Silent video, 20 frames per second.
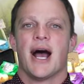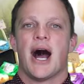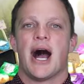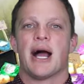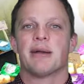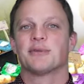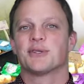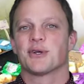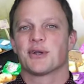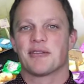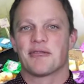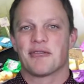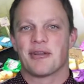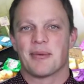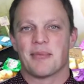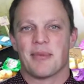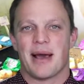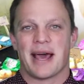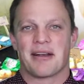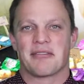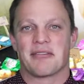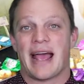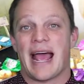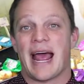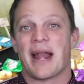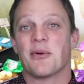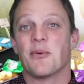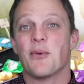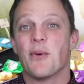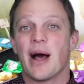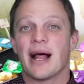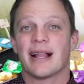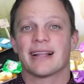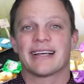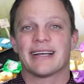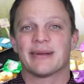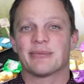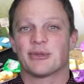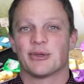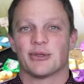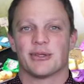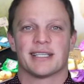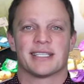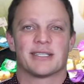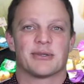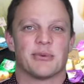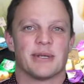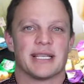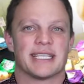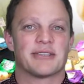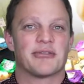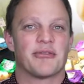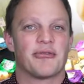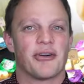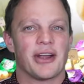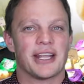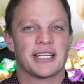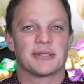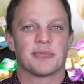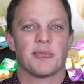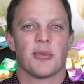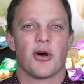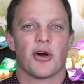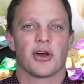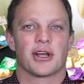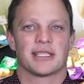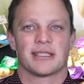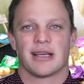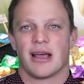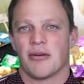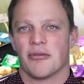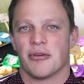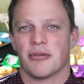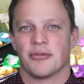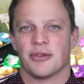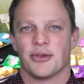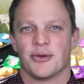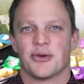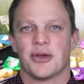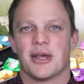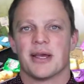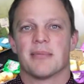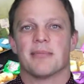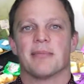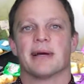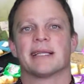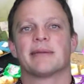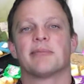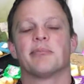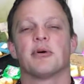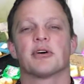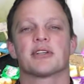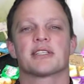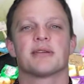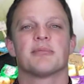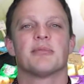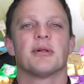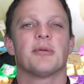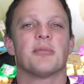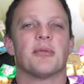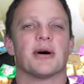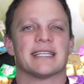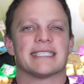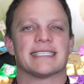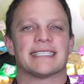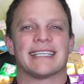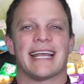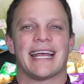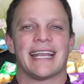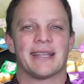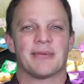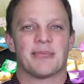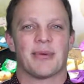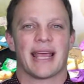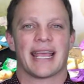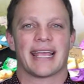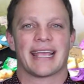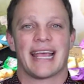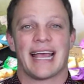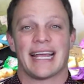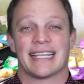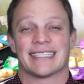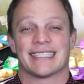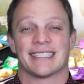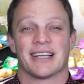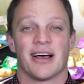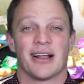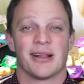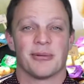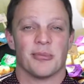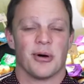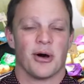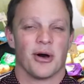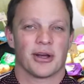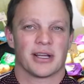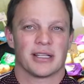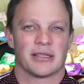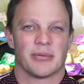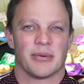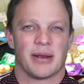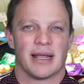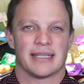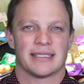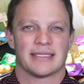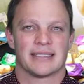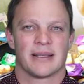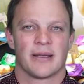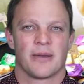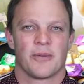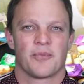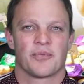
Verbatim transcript: I'm Johnny van der Merwe and welcome to this week's Fresh Market Overview made possible by Standard Bank and Nile Marketplace.